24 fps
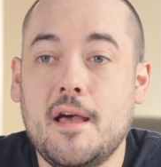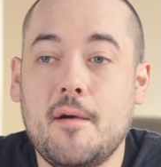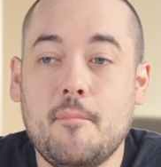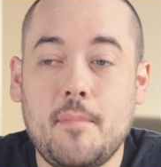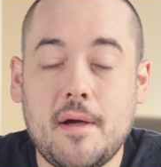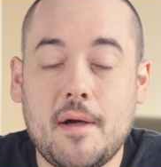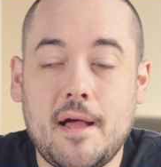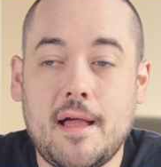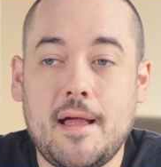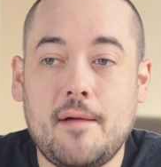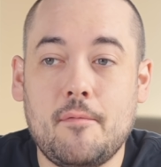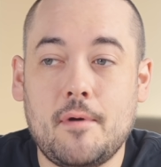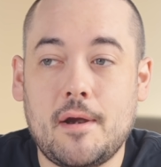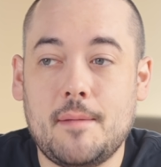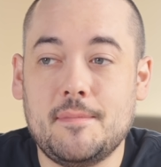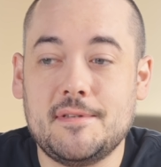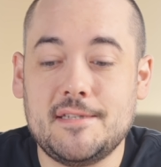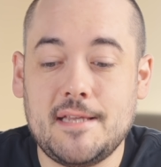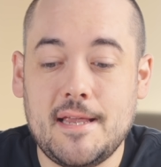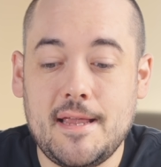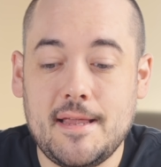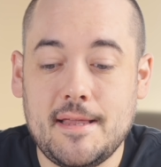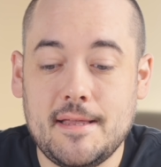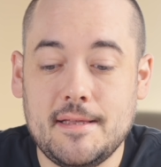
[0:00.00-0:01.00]
But what I'm
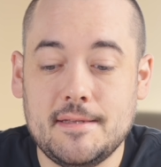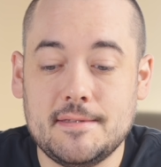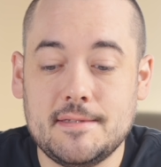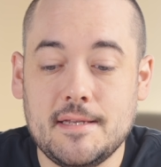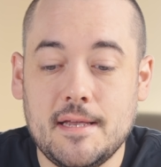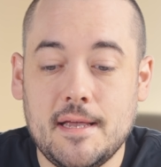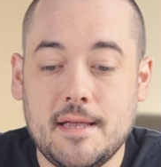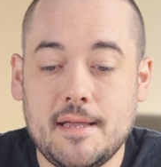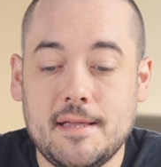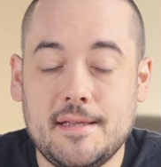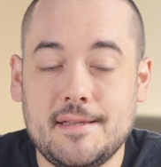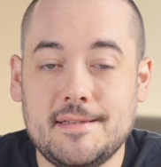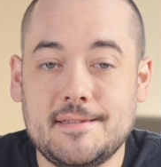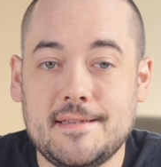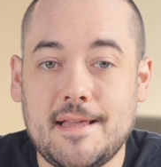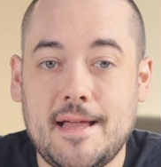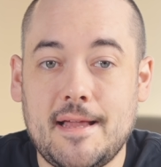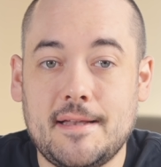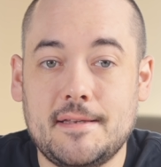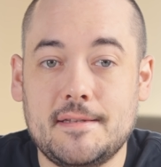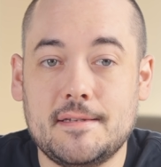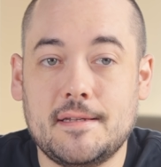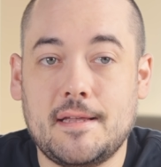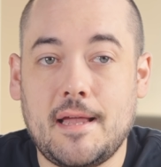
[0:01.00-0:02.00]
saying is
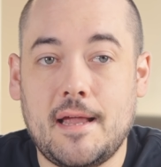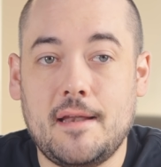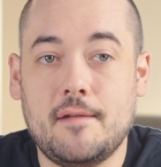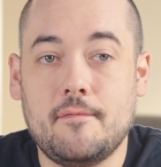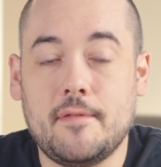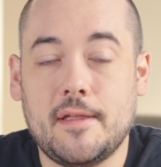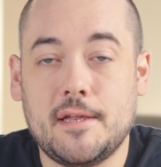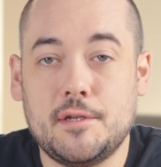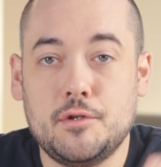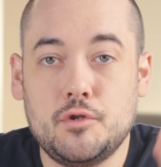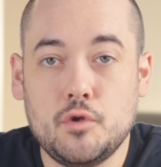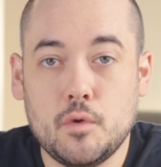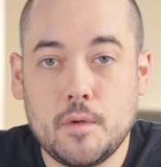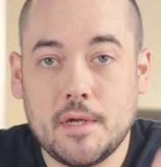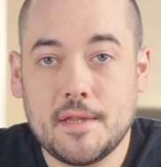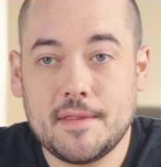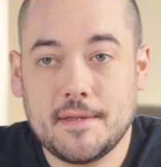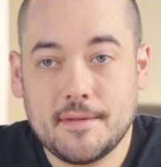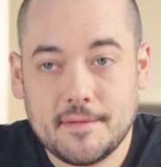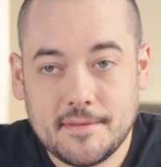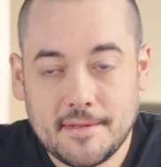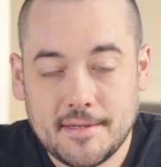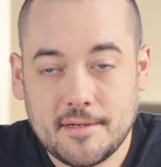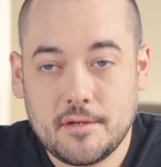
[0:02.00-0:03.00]
that kind of like doing
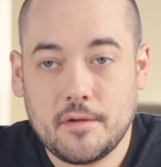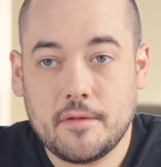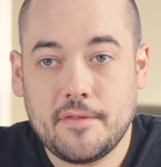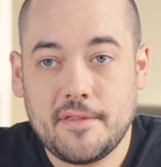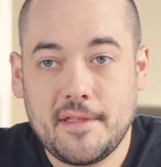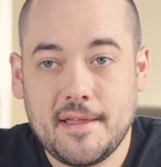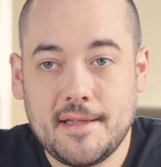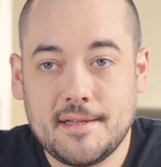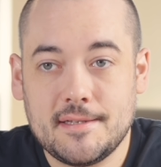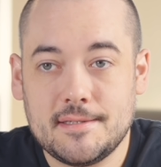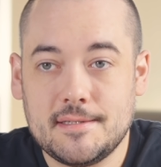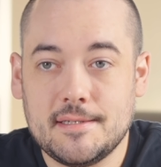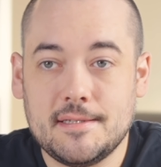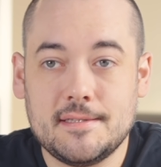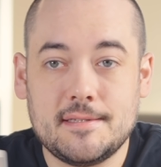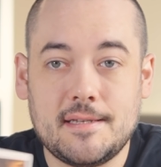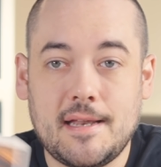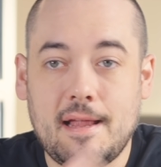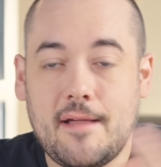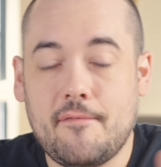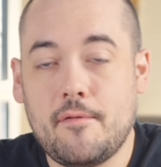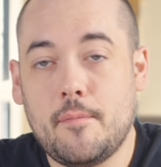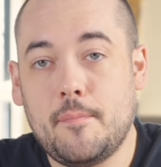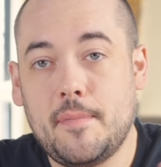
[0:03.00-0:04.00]
the little things is going
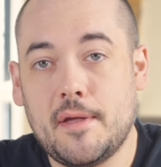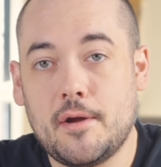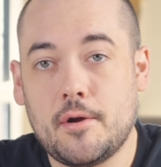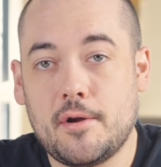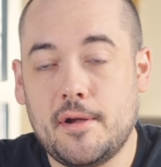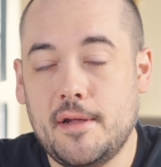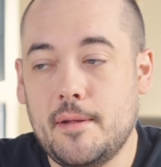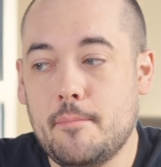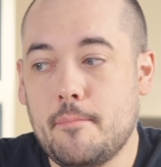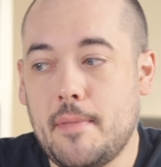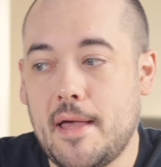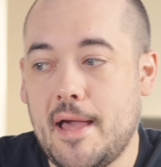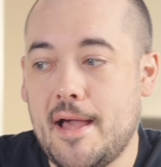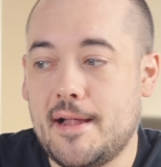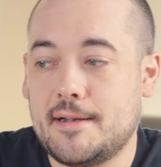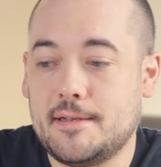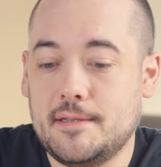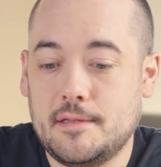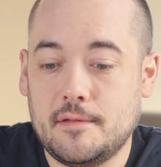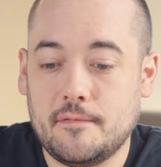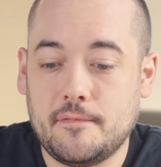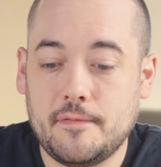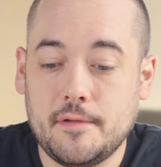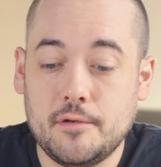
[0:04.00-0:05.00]
to have a bigger impact in
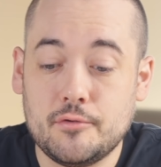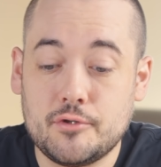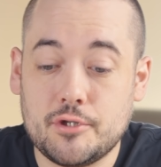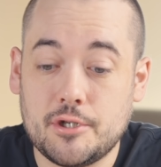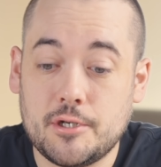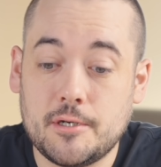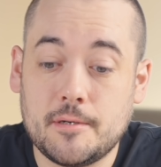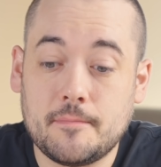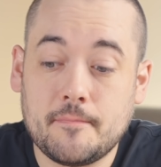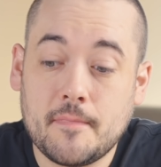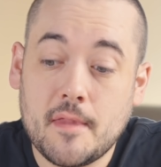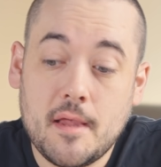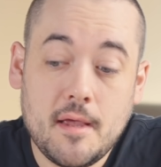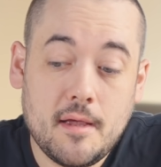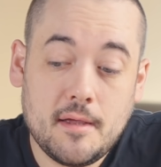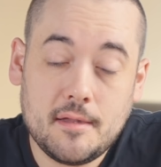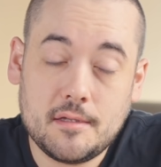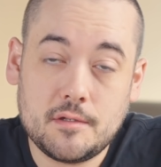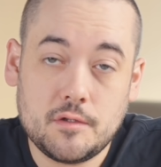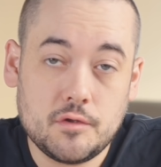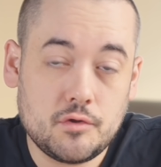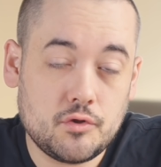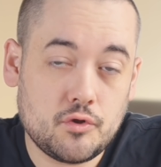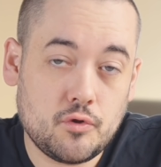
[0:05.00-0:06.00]
the future. Now,
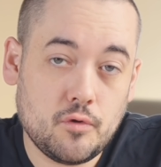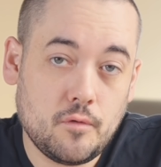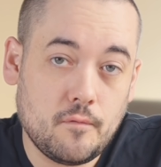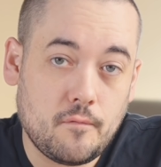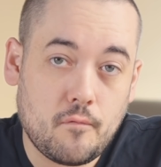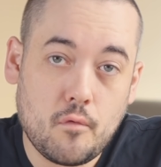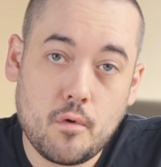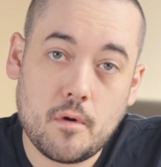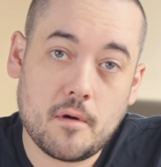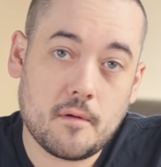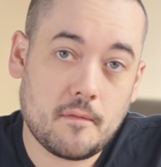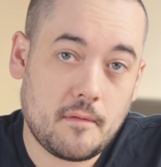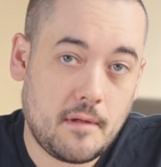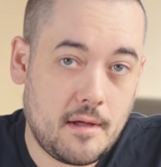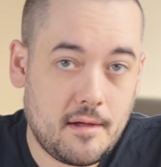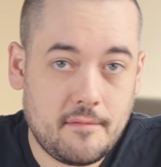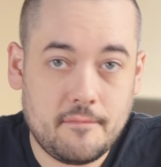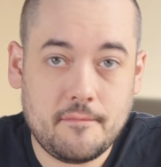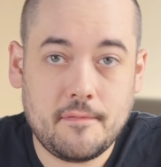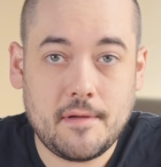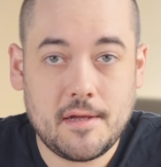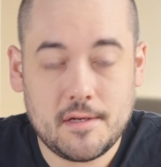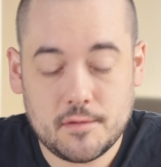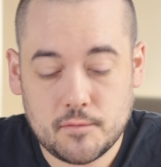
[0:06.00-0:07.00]
this is true for
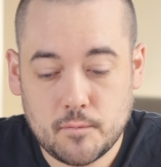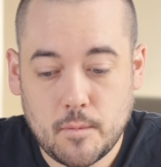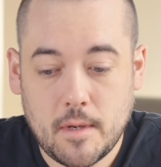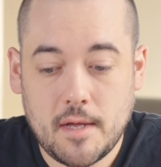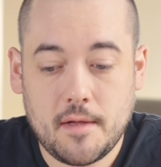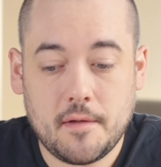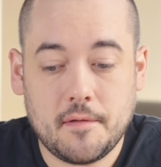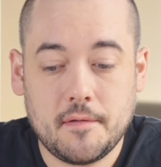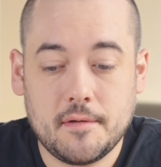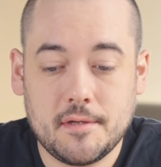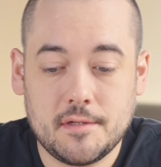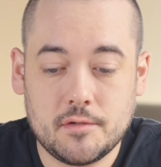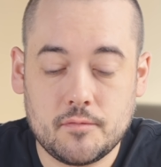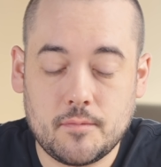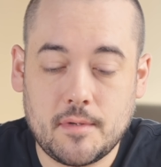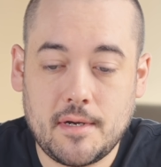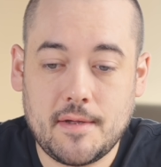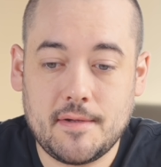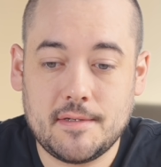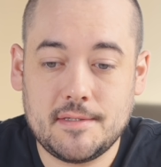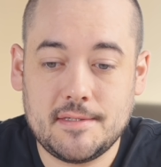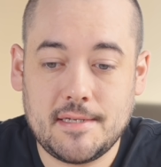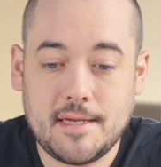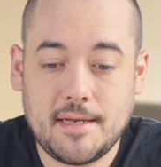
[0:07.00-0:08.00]
love as well, is what I
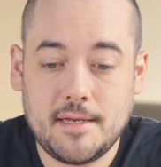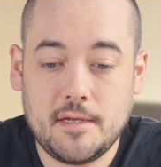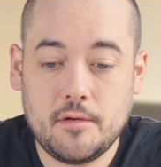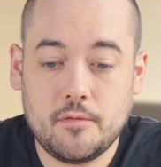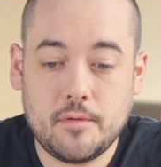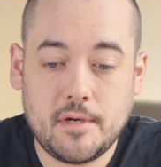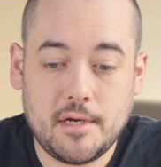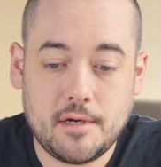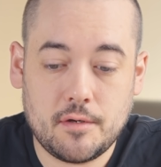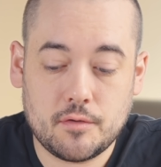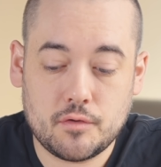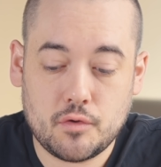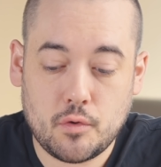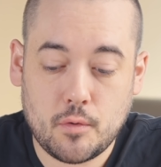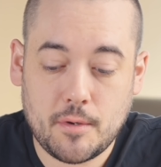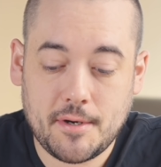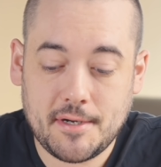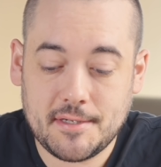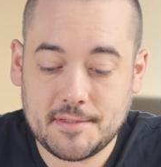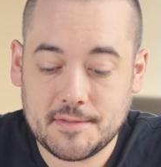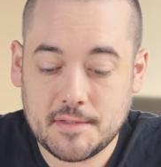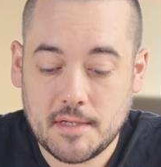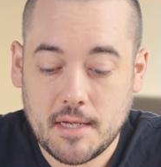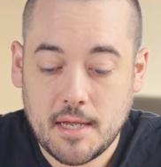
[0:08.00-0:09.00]
would say to you here,
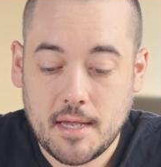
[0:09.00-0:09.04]
Taurus.